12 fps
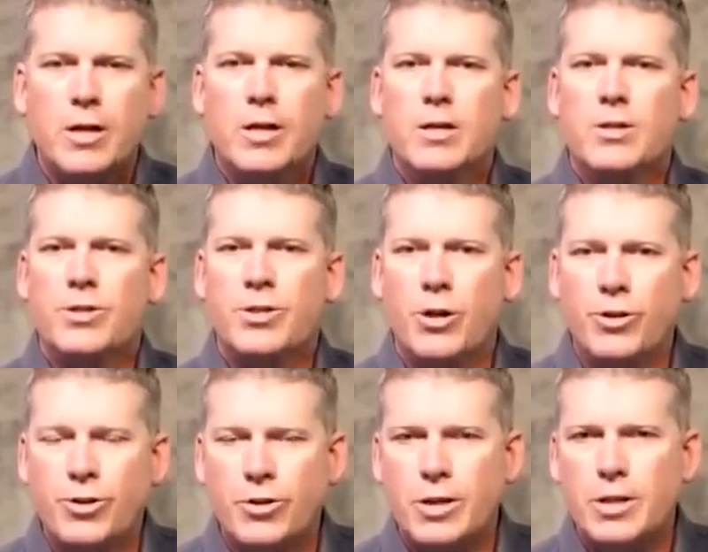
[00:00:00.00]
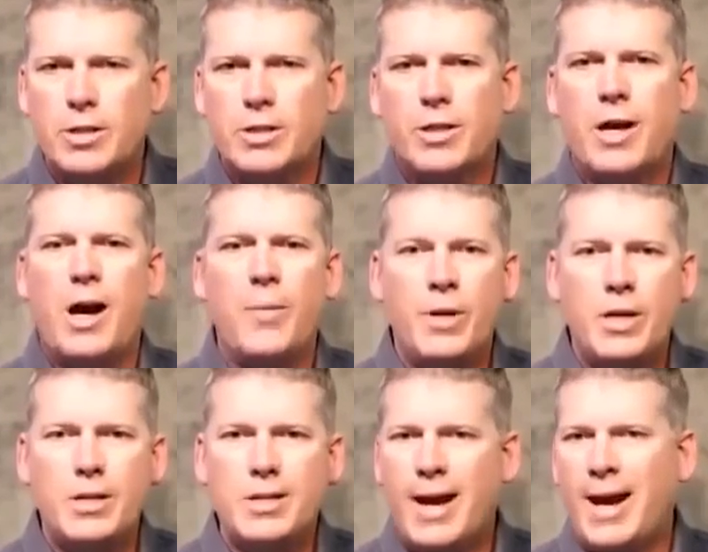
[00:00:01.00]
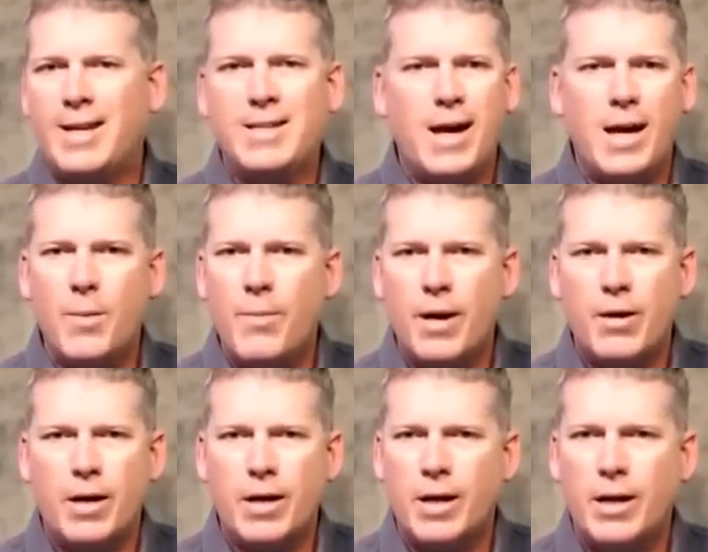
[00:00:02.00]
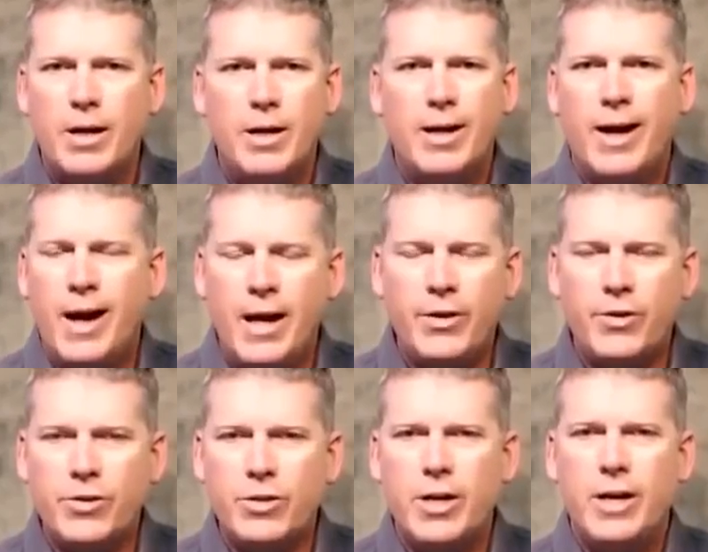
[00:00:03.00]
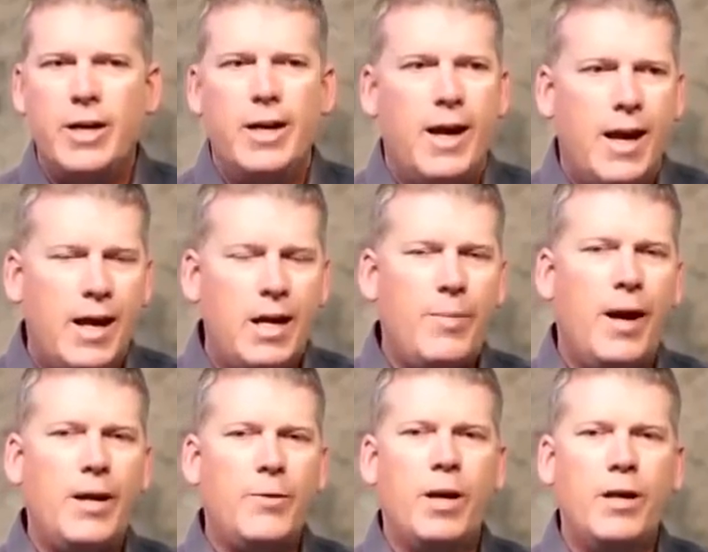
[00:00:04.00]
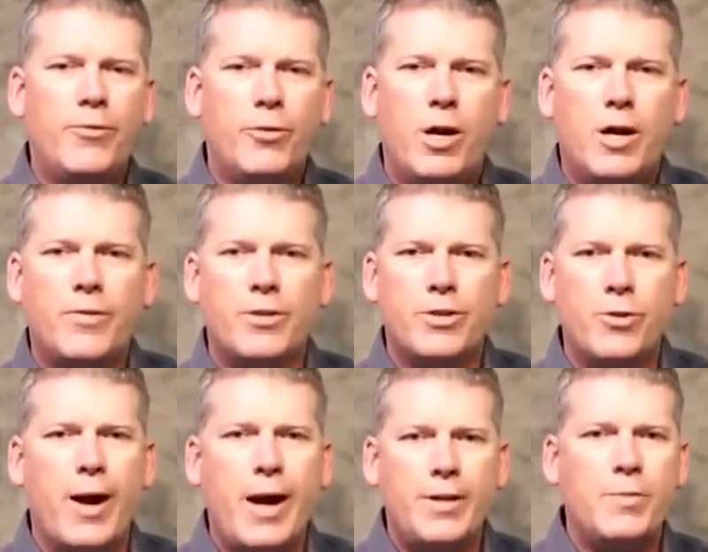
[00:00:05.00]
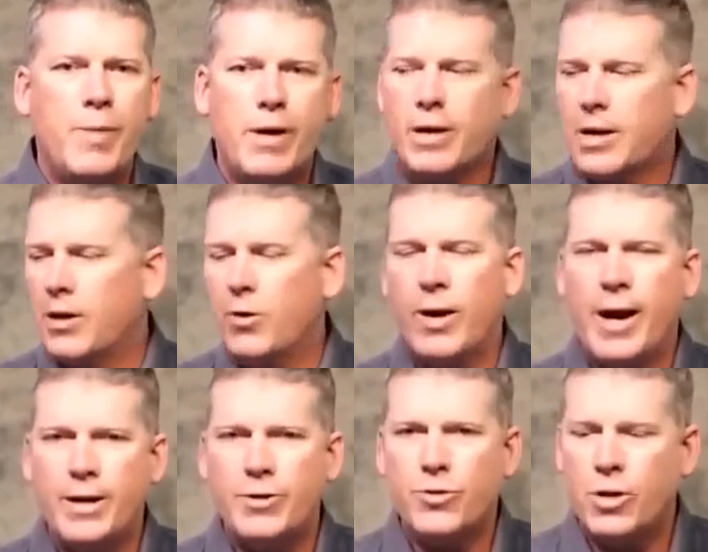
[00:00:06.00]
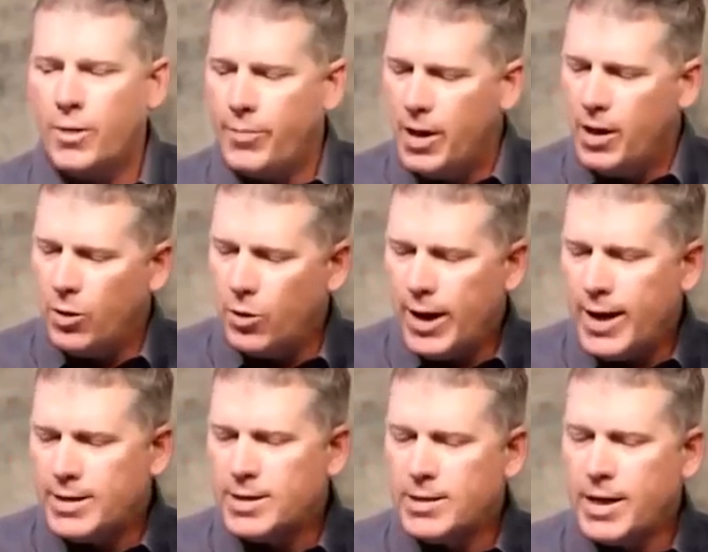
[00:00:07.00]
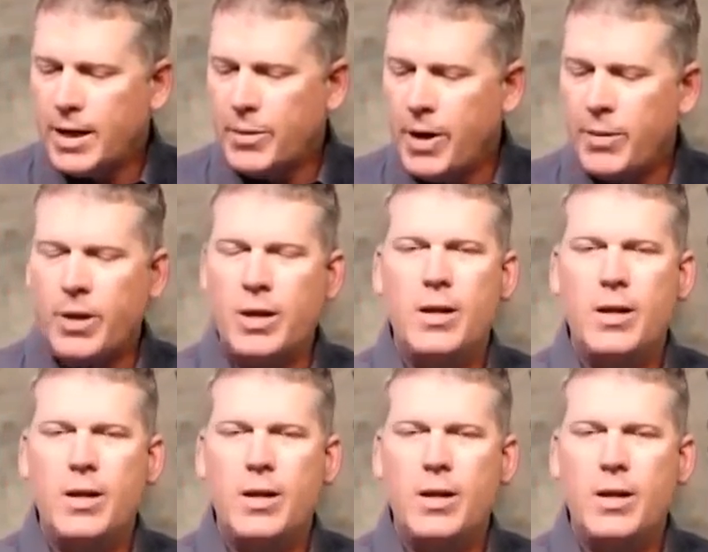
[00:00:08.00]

socialists, communists, anti-America haters. Anybody running for office who hates America or hates Trump or hates the Second Amendment,